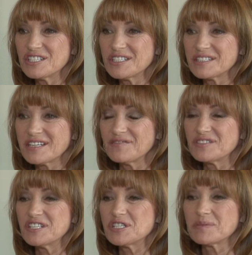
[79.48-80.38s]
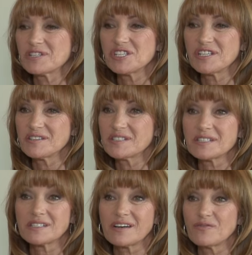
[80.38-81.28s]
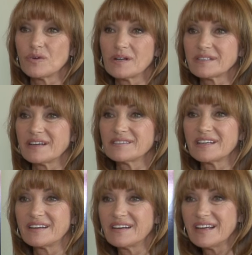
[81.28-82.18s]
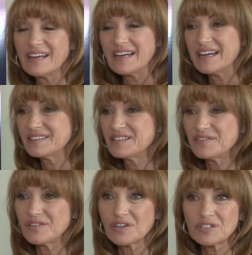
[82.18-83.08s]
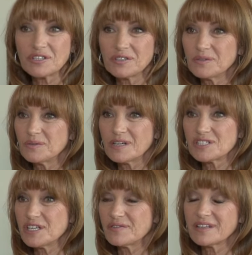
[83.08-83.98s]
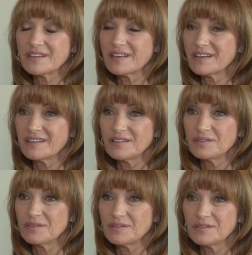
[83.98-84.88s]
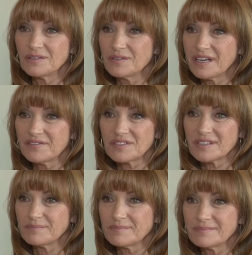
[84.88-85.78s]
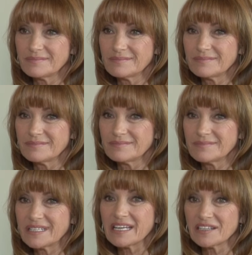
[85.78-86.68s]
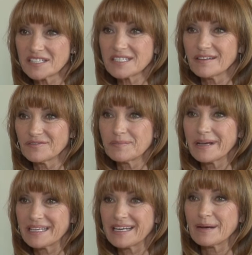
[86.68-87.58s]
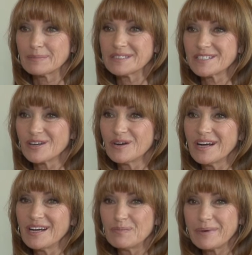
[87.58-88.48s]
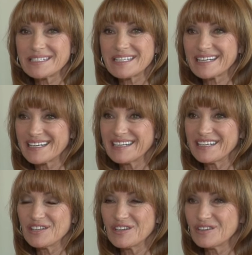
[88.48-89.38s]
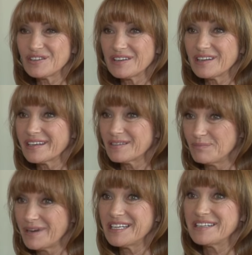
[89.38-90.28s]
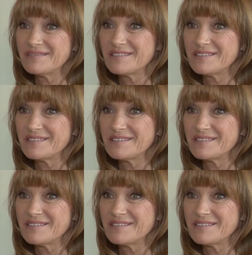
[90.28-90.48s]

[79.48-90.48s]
She's a tough teacher because she knows it's a tough world out there, and if you're going to achieve anything, you, you have to kill yourself to make it happen. So basically, like many